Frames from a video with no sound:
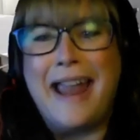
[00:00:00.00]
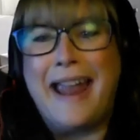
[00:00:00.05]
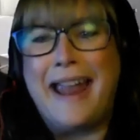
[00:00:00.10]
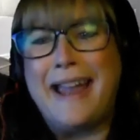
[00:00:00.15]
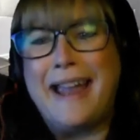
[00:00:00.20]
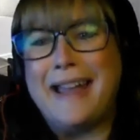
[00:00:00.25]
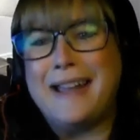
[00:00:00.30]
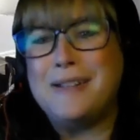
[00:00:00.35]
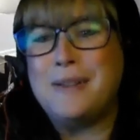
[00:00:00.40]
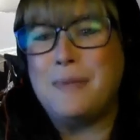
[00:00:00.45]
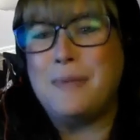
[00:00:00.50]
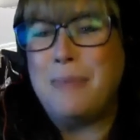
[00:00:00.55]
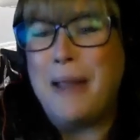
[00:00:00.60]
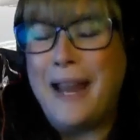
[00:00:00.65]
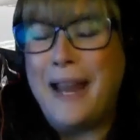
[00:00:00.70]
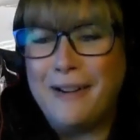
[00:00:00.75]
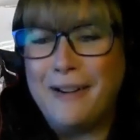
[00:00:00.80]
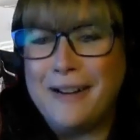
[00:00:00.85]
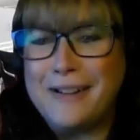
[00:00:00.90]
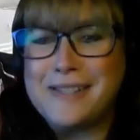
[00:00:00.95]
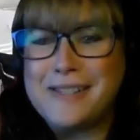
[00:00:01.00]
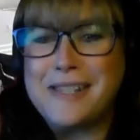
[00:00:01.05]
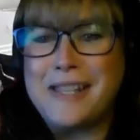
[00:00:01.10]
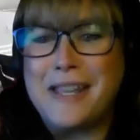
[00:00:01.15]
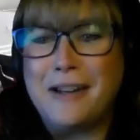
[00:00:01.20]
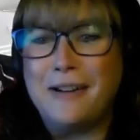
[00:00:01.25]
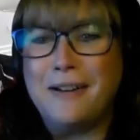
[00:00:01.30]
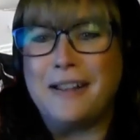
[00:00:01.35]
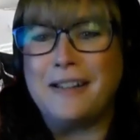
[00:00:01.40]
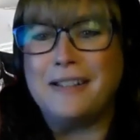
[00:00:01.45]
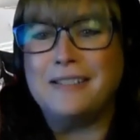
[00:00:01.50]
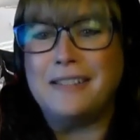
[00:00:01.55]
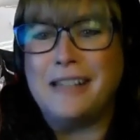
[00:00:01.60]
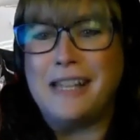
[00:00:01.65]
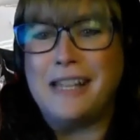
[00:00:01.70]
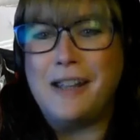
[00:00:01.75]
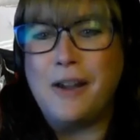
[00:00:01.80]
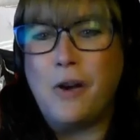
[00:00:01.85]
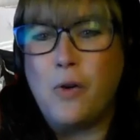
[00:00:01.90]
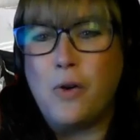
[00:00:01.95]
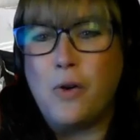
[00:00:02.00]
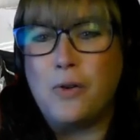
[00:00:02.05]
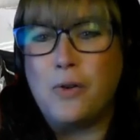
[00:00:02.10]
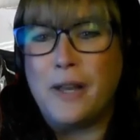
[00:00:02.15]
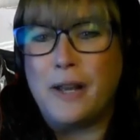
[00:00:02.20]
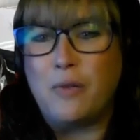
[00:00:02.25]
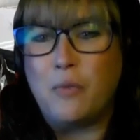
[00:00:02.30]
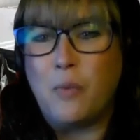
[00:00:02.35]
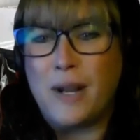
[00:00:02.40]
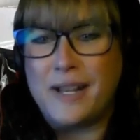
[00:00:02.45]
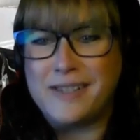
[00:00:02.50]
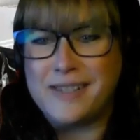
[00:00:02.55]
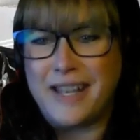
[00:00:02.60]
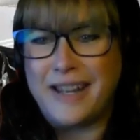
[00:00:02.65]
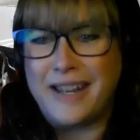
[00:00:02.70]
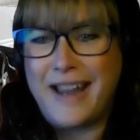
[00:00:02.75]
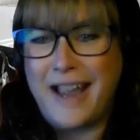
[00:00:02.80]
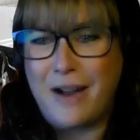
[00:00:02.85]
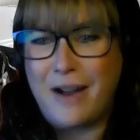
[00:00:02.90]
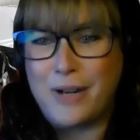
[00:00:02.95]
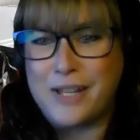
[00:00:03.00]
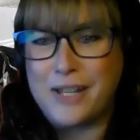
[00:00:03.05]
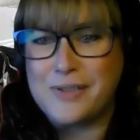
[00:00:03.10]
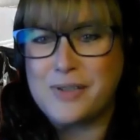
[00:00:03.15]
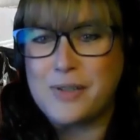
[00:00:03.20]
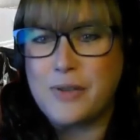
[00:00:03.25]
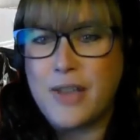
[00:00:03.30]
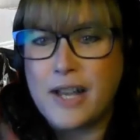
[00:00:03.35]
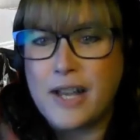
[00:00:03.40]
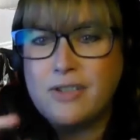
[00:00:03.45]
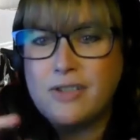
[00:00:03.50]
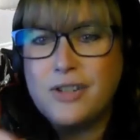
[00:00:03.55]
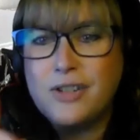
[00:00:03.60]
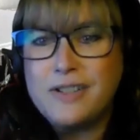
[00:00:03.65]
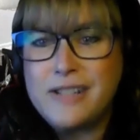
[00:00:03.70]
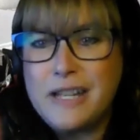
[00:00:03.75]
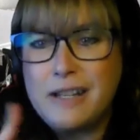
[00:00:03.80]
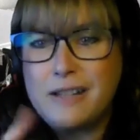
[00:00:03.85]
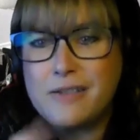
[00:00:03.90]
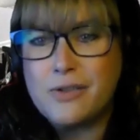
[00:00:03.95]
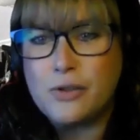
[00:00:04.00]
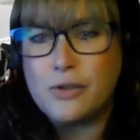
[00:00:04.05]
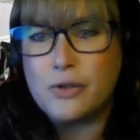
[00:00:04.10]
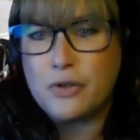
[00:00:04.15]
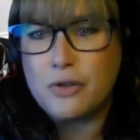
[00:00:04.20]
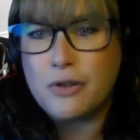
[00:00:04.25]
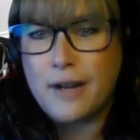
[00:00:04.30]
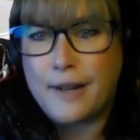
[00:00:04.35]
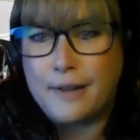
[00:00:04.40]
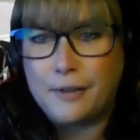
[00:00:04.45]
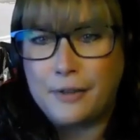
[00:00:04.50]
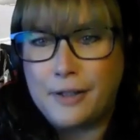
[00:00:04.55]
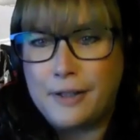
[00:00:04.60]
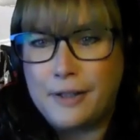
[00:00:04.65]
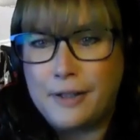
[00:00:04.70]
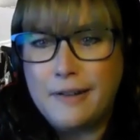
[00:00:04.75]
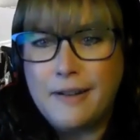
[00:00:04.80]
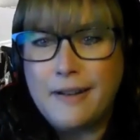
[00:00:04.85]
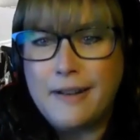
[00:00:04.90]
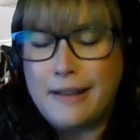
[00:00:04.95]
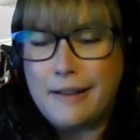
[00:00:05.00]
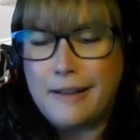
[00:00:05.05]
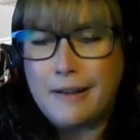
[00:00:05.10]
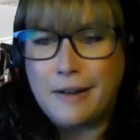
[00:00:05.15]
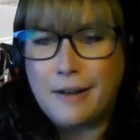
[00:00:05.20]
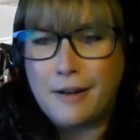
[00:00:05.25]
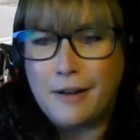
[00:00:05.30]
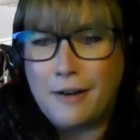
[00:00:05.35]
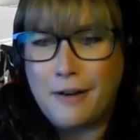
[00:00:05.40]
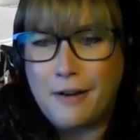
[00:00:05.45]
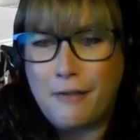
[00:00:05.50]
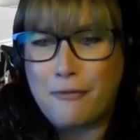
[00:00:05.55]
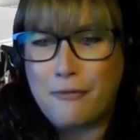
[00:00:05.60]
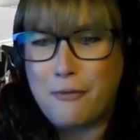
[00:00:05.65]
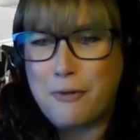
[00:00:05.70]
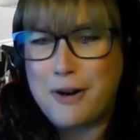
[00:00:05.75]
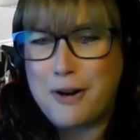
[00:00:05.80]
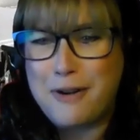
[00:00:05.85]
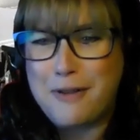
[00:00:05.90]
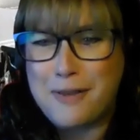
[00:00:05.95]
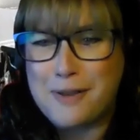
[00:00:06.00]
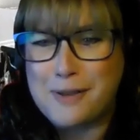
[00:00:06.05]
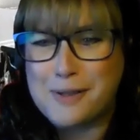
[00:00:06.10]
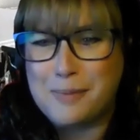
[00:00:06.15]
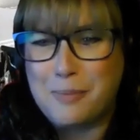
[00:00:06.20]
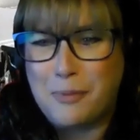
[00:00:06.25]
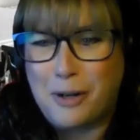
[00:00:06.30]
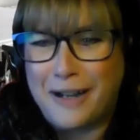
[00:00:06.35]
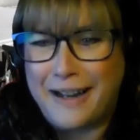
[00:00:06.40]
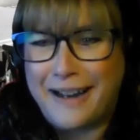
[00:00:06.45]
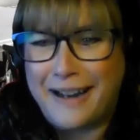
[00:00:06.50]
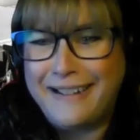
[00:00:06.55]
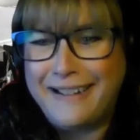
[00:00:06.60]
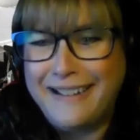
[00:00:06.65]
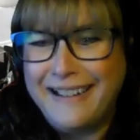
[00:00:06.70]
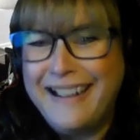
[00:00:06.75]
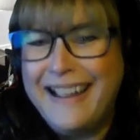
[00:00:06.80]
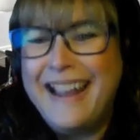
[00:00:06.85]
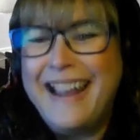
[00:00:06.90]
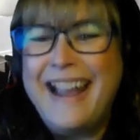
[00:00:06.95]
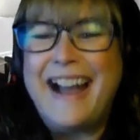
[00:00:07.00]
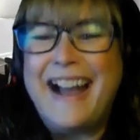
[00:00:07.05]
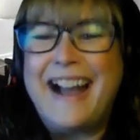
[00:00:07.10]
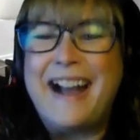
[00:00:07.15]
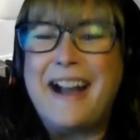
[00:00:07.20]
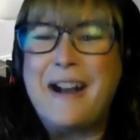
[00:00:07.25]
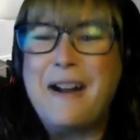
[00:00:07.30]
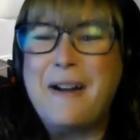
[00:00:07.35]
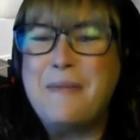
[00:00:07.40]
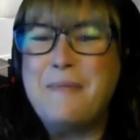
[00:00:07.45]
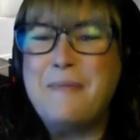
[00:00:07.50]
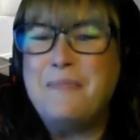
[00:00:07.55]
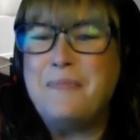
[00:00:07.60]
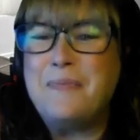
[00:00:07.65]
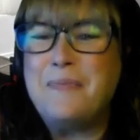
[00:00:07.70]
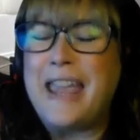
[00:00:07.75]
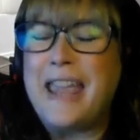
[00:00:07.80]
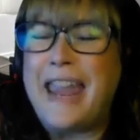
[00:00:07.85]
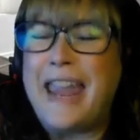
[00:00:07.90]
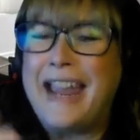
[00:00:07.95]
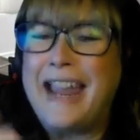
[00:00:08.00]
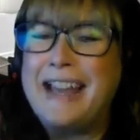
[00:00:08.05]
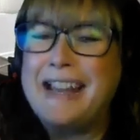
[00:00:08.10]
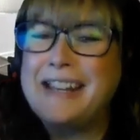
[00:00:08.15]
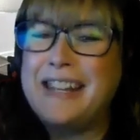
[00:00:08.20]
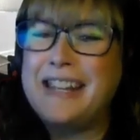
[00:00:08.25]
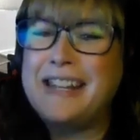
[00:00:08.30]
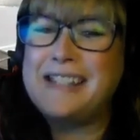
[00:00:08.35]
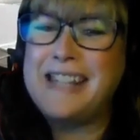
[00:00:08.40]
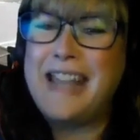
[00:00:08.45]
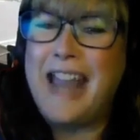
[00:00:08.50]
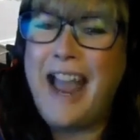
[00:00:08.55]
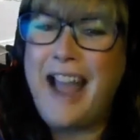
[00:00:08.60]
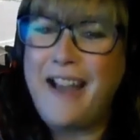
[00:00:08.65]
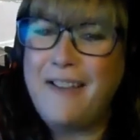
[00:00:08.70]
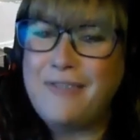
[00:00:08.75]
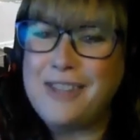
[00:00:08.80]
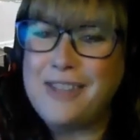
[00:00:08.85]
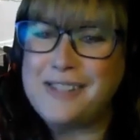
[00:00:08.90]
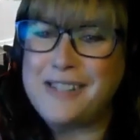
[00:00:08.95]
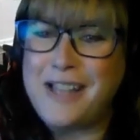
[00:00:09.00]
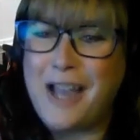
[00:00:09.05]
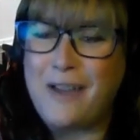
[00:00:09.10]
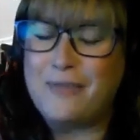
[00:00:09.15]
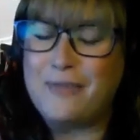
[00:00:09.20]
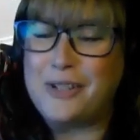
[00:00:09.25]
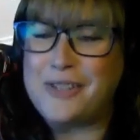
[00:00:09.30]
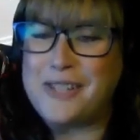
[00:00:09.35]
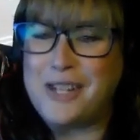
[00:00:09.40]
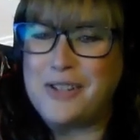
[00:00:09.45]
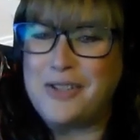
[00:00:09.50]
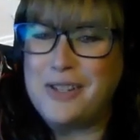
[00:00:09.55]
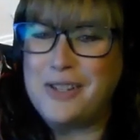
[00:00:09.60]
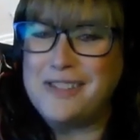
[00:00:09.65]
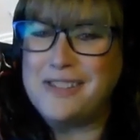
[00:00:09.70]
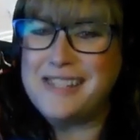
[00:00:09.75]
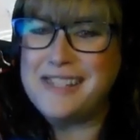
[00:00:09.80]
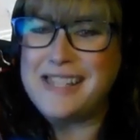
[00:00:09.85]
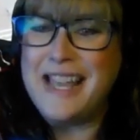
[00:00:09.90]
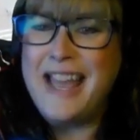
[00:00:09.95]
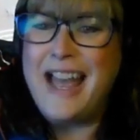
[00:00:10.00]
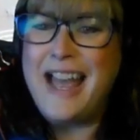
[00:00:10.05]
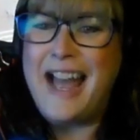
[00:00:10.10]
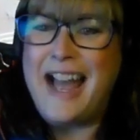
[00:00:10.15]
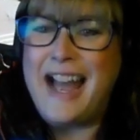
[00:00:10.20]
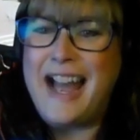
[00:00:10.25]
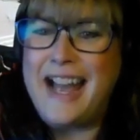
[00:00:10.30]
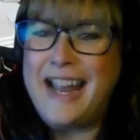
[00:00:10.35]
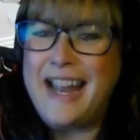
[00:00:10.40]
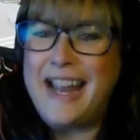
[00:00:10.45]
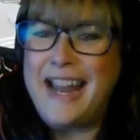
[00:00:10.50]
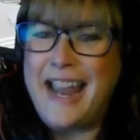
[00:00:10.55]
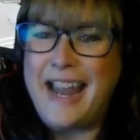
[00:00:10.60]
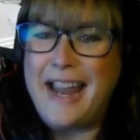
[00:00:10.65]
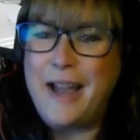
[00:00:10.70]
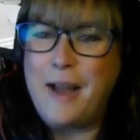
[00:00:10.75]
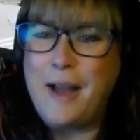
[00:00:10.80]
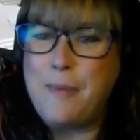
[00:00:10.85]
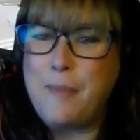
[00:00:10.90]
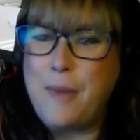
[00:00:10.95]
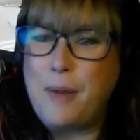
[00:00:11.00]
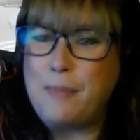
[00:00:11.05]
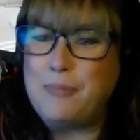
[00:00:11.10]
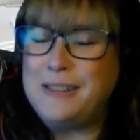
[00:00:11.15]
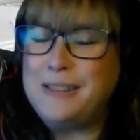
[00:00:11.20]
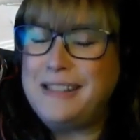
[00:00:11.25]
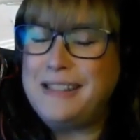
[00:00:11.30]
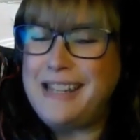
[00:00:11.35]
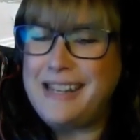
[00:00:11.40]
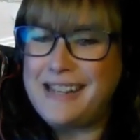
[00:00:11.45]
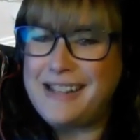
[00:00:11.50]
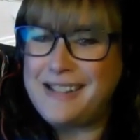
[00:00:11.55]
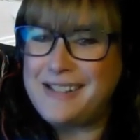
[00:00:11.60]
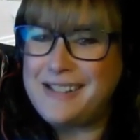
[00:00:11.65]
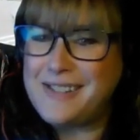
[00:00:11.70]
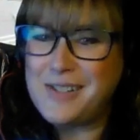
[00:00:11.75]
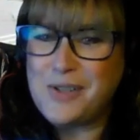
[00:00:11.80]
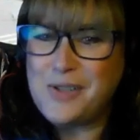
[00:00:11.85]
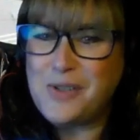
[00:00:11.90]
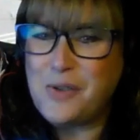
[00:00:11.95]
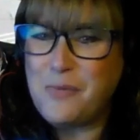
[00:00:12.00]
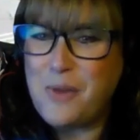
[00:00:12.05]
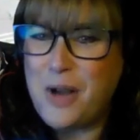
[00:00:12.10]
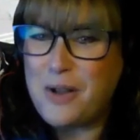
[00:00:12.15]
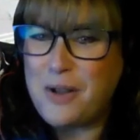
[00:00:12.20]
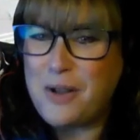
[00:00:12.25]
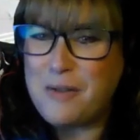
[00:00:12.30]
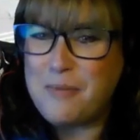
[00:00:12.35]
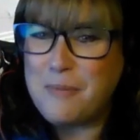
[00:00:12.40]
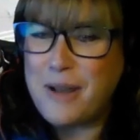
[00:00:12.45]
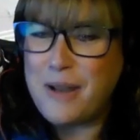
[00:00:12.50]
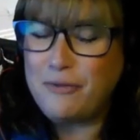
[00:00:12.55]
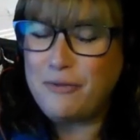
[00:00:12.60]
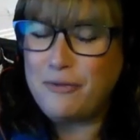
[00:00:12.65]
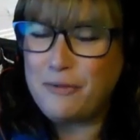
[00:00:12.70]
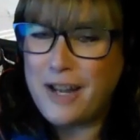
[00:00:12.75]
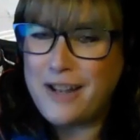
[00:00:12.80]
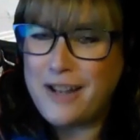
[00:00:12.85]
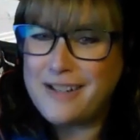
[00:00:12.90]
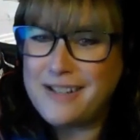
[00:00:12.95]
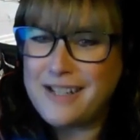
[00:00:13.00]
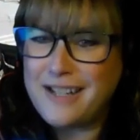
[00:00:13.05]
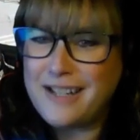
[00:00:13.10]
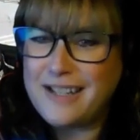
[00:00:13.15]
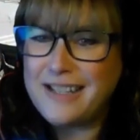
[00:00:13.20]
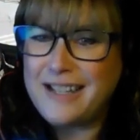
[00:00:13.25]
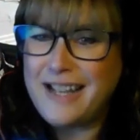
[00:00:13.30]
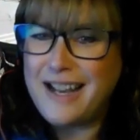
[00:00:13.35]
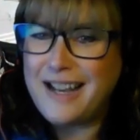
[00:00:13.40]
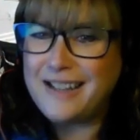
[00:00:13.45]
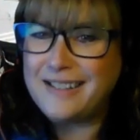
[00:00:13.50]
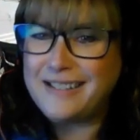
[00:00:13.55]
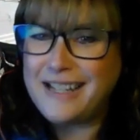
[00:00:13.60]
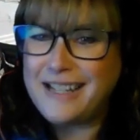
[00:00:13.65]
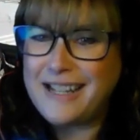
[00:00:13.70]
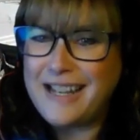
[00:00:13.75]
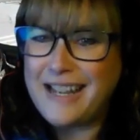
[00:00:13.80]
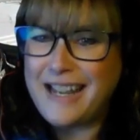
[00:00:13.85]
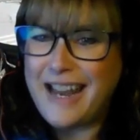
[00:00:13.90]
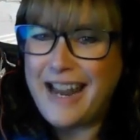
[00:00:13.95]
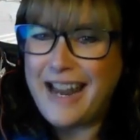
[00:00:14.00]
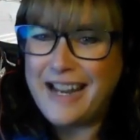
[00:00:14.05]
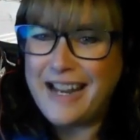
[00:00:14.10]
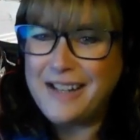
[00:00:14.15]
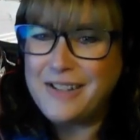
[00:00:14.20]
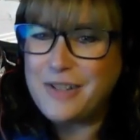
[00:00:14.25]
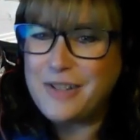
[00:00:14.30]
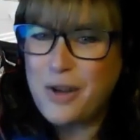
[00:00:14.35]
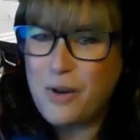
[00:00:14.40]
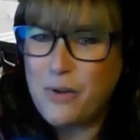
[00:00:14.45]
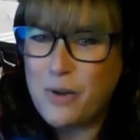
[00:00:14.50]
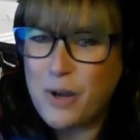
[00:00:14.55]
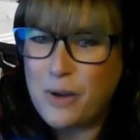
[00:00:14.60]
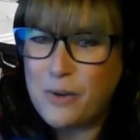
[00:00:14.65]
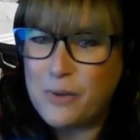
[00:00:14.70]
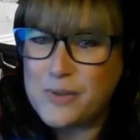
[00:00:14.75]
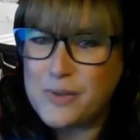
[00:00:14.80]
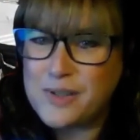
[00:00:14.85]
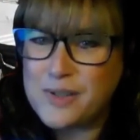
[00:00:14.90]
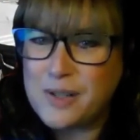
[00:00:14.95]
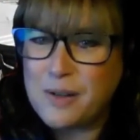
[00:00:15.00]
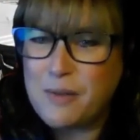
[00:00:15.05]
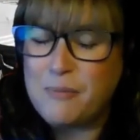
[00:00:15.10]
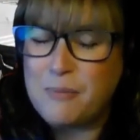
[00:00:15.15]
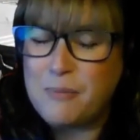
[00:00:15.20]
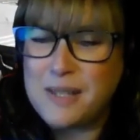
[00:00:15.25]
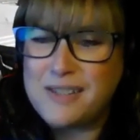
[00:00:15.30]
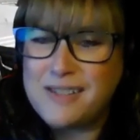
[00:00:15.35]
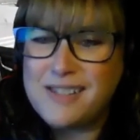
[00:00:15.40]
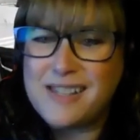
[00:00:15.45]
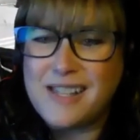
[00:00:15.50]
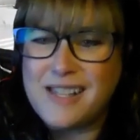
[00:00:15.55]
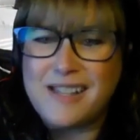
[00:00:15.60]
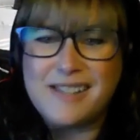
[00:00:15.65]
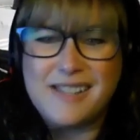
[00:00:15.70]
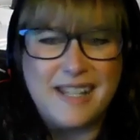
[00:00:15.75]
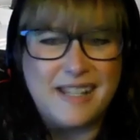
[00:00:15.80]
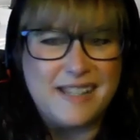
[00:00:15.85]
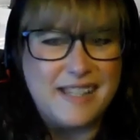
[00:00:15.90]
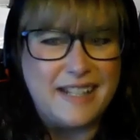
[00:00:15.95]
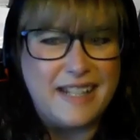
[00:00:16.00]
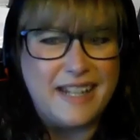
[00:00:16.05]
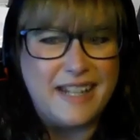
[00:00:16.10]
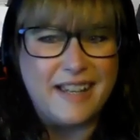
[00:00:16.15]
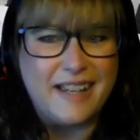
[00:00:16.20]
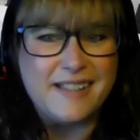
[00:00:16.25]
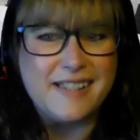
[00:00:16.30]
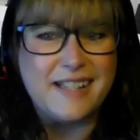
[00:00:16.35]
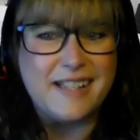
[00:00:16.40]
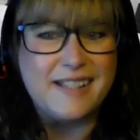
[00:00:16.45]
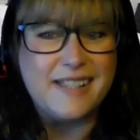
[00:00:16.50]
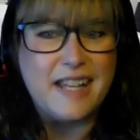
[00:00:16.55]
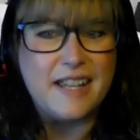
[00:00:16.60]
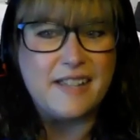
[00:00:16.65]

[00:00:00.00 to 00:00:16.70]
and parents here in Lee, Ogle, and Whiteside counties. So that's your teaser trailer here for this morning. Um, and to have these conversations, I am pleased to welcome my friend, colleague, and co host, Ms. Stacy Dingus. And